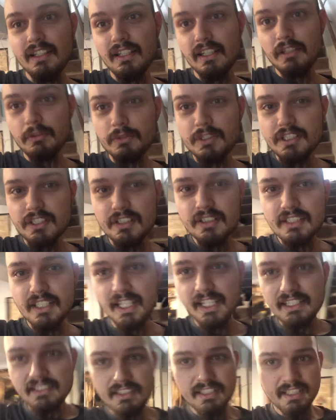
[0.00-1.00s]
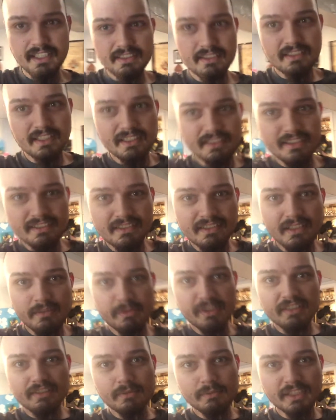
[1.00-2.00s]
He returned the headlights and then sent
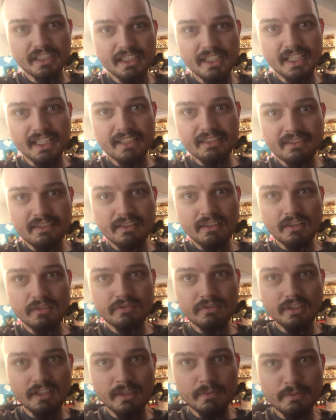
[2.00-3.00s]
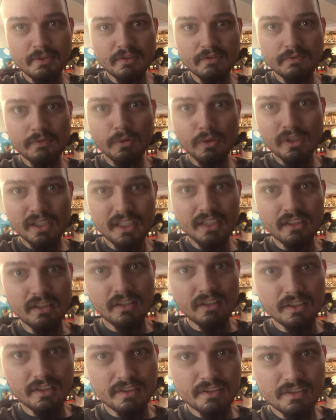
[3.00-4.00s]
me something that I can sell for up to
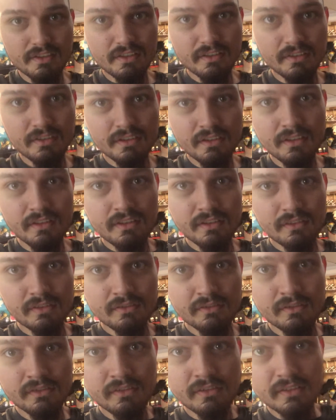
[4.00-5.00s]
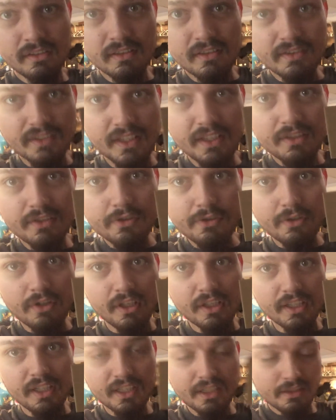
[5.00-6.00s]
$40.
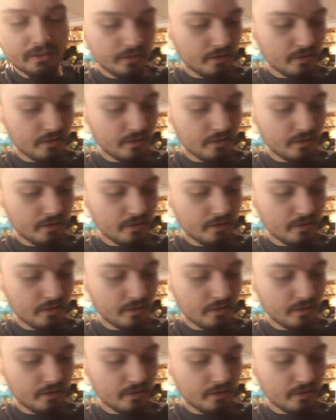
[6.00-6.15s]
ZenTronic.